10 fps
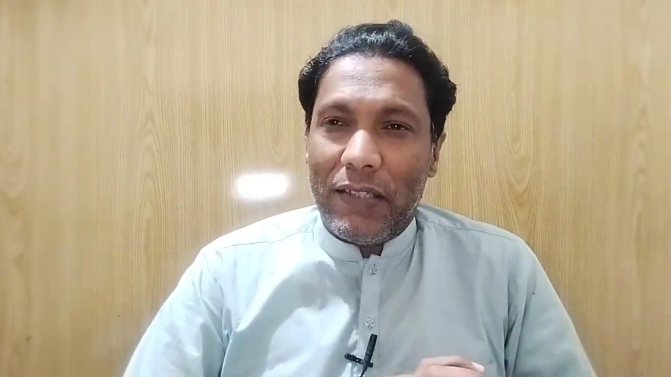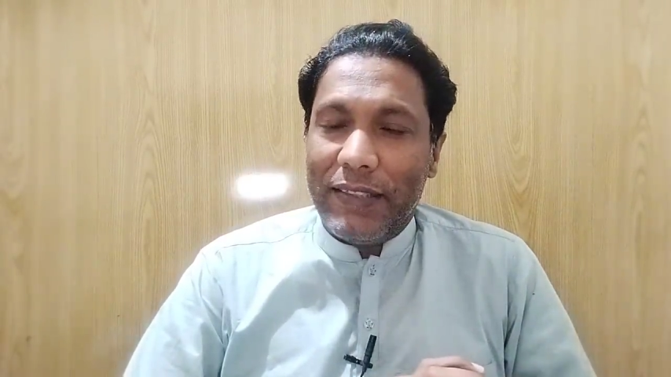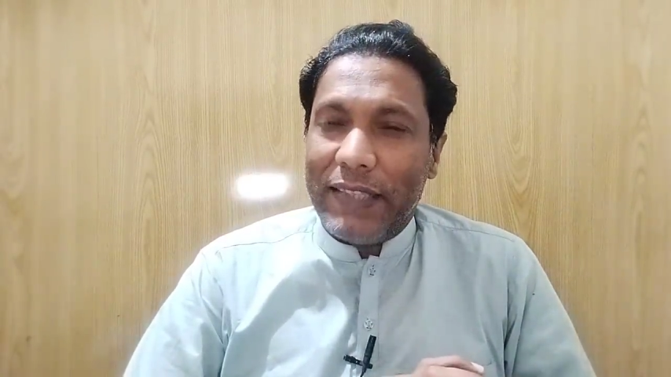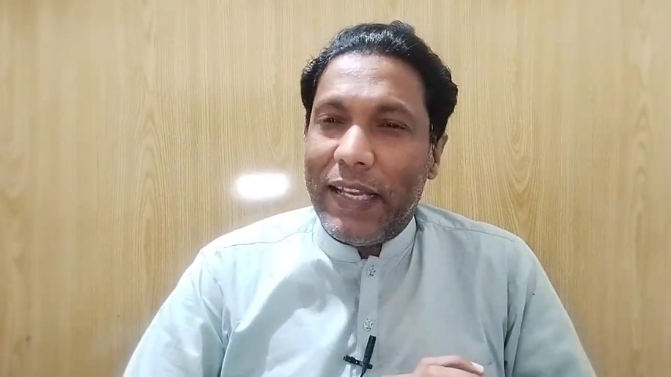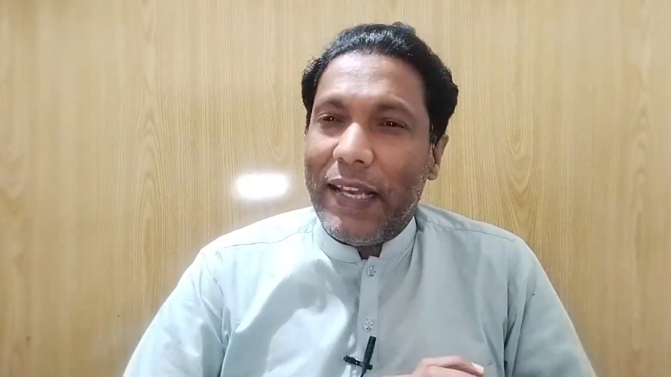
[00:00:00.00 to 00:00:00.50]

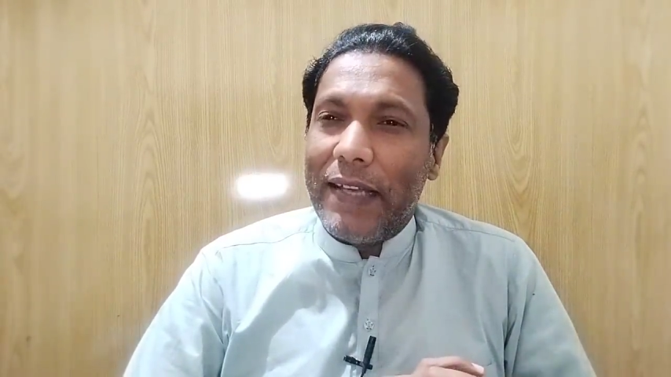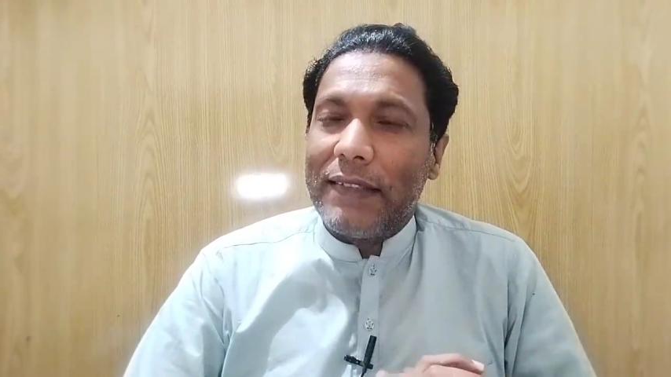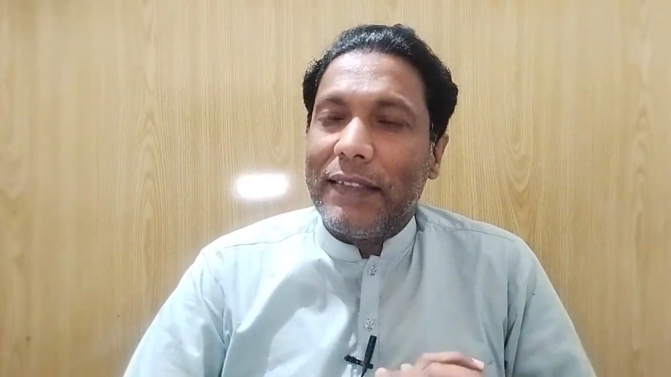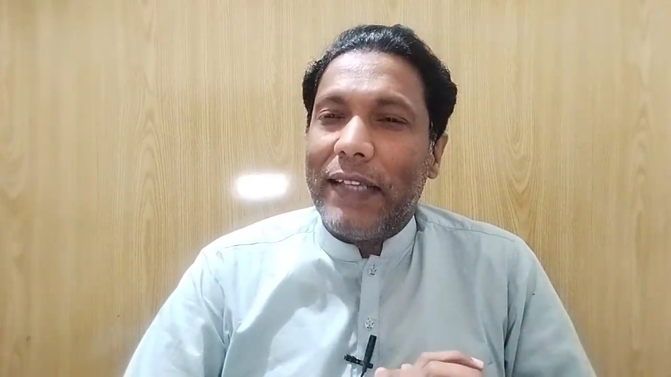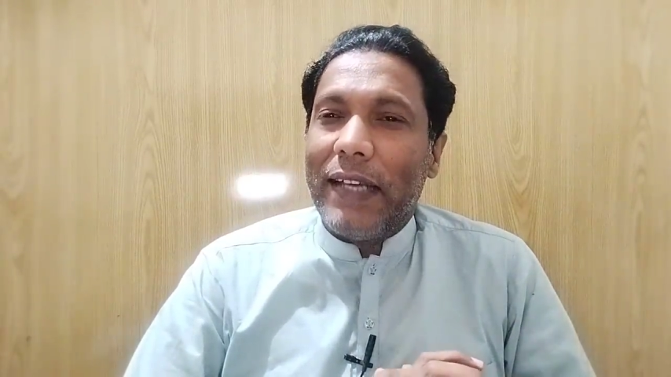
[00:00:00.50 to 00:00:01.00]
He
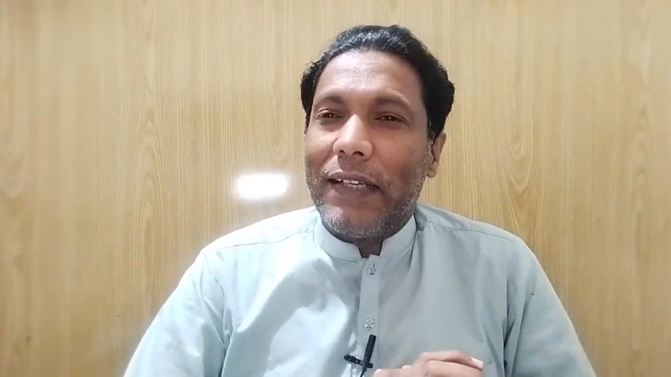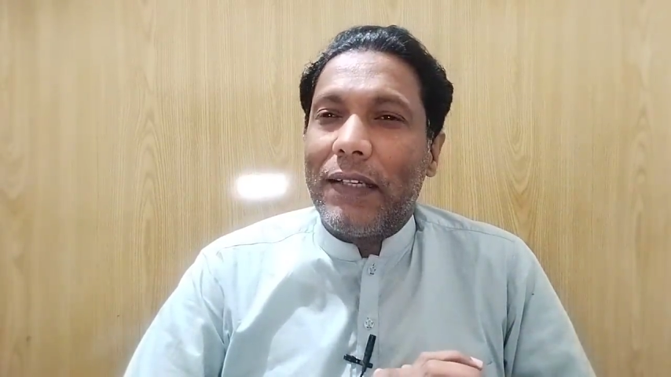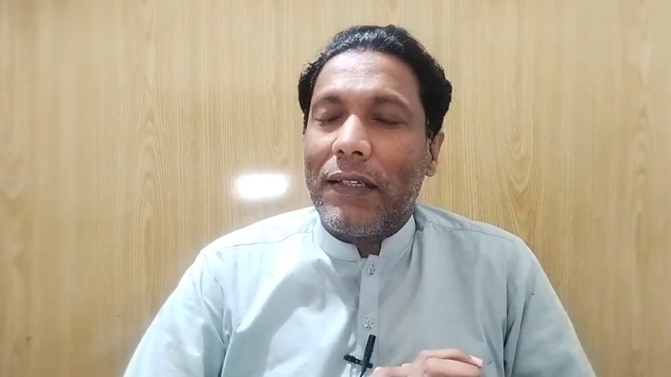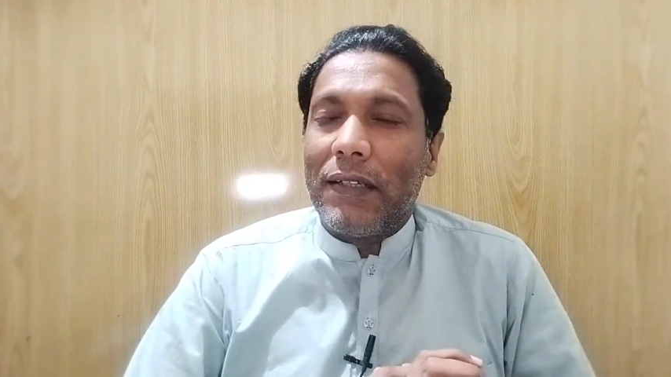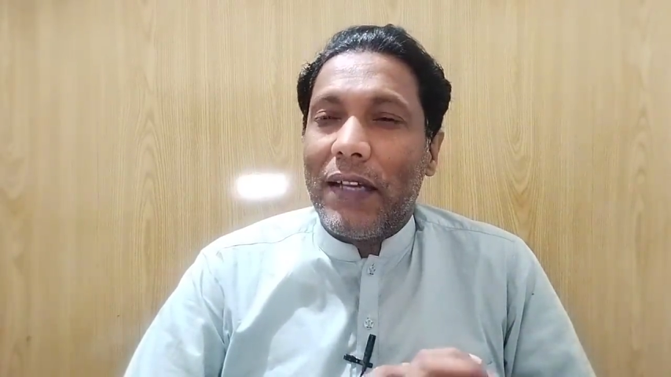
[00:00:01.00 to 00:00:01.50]
says that
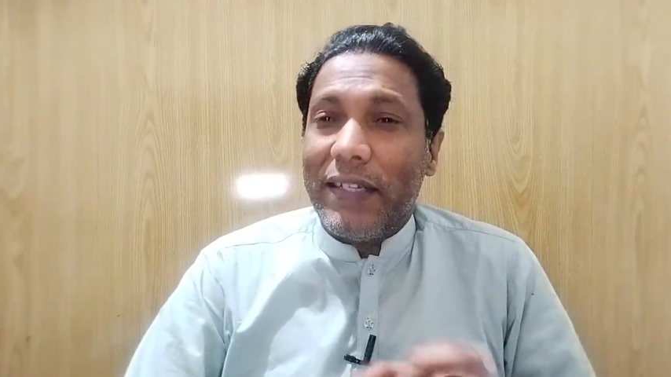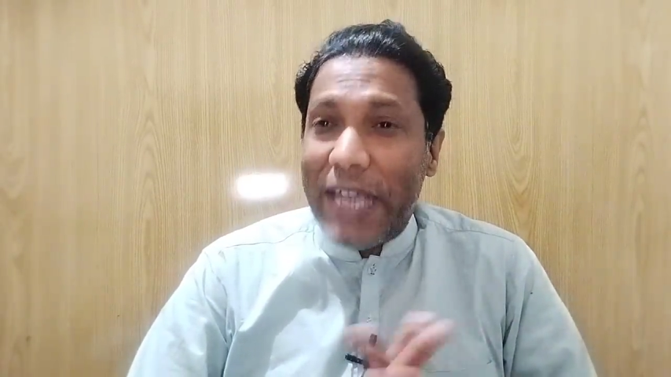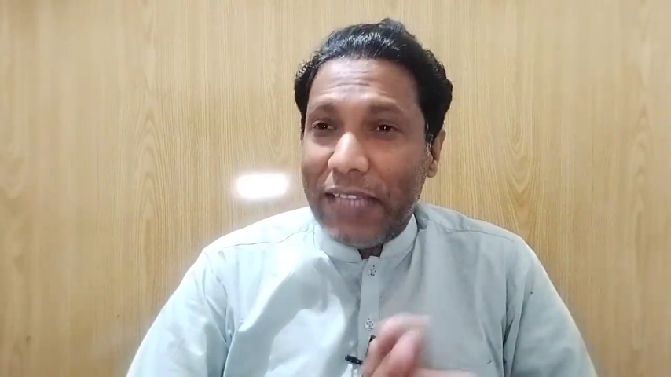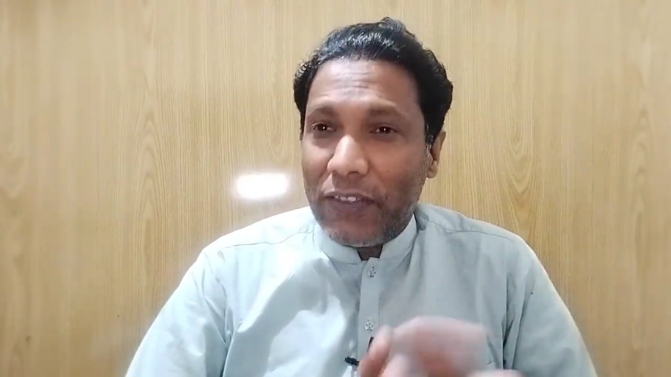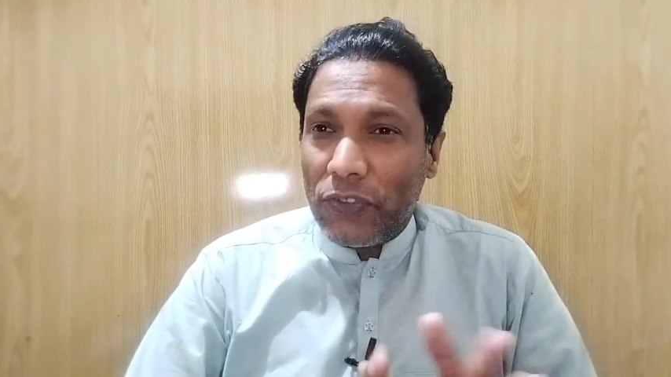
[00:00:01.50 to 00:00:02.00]
a death